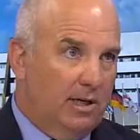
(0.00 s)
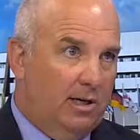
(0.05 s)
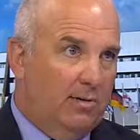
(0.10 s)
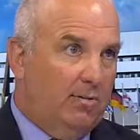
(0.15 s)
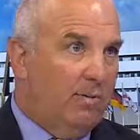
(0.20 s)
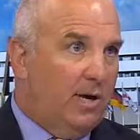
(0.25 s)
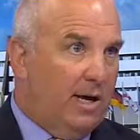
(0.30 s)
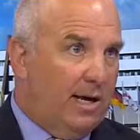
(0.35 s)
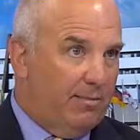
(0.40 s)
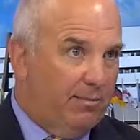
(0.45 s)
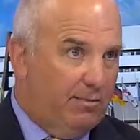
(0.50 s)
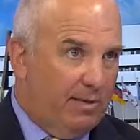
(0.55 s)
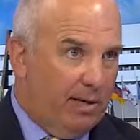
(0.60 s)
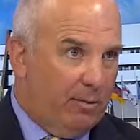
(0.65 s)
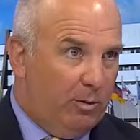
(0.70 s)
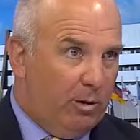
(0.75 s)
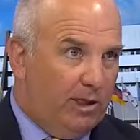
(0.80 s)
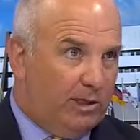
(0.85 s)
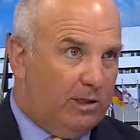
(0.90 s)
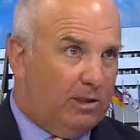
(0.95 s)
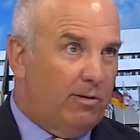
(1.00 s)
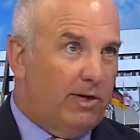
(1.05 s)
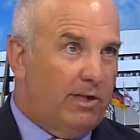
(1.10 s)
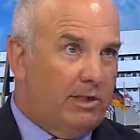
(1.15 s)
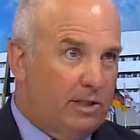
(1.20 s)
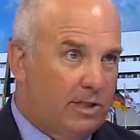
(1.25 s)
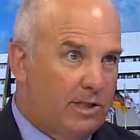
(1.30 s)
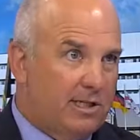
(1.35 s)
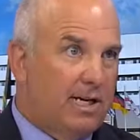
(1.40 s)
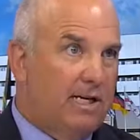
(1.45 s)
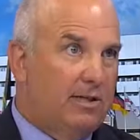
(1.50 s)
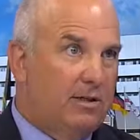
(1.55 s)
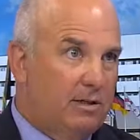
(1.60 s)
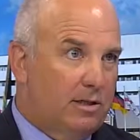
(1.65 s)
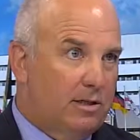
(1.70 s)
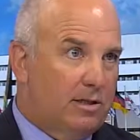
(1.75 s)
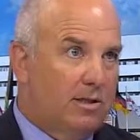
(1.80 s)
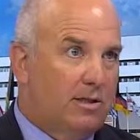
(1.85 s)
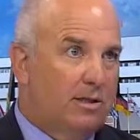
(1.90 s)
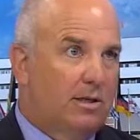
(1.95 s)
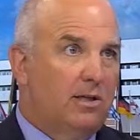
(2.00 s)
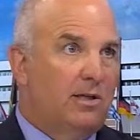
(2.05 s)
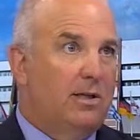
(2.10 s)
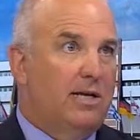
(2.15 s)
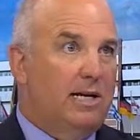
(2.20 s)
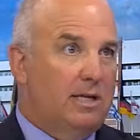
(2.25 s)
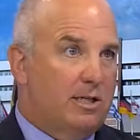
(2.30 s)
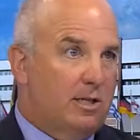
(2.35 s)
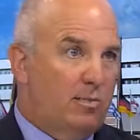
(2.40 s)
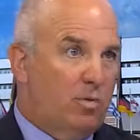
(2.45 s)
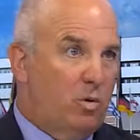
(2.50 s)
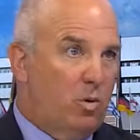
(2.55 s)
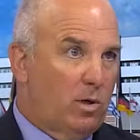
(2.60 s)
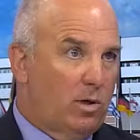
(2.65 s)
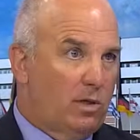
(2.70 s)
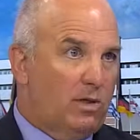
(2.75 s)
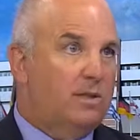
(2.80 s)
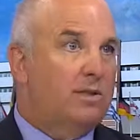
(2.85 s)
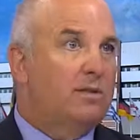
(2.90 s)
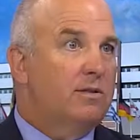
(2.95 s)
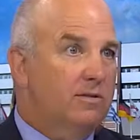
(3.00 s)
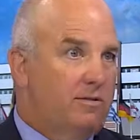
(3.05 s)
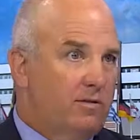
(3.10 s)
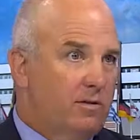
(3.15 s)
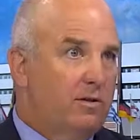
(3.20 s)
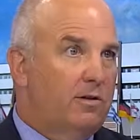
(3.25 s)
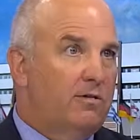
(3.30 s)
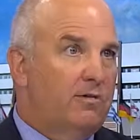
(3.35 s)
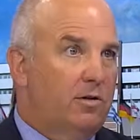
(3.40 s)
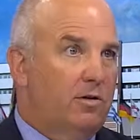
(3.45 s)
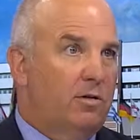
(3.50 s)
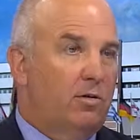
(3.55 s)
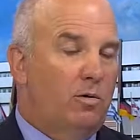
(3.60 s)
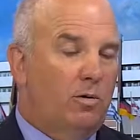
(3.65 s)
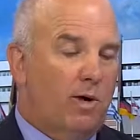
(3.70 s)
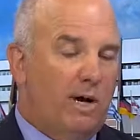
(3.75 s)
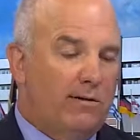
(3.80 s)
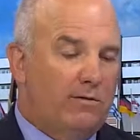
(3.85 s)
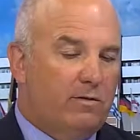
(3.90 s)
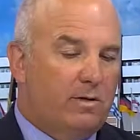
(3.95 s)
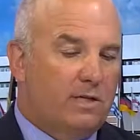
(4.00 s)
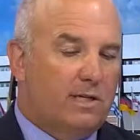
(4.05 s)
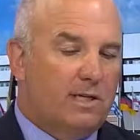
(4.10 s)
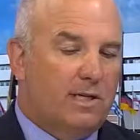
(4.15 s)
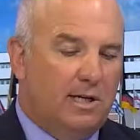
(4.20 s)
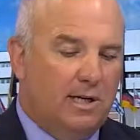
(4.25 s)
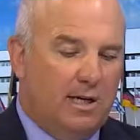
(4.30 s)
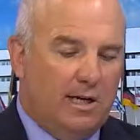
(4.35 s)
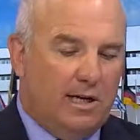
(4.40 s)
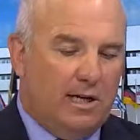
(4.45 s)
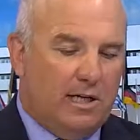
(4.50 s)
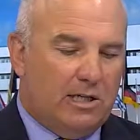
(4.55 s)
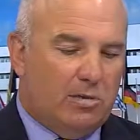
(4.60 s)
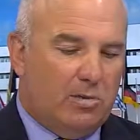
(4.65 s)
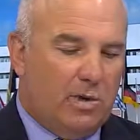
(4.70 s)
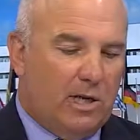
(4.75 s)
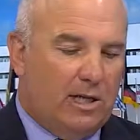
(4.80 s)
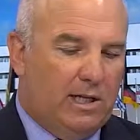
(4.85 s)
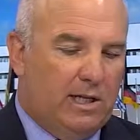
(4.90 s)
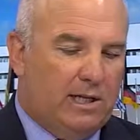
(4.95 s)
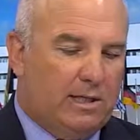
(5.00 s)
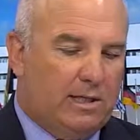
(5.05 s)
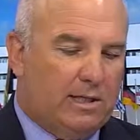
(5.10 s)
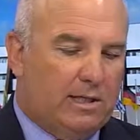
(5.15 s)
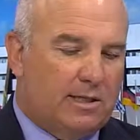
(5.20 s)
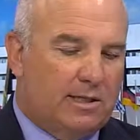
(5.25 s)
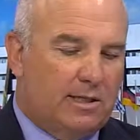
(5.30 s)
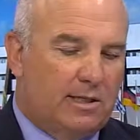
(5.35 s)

by minimal integration standards and supports for new arrivals, as well as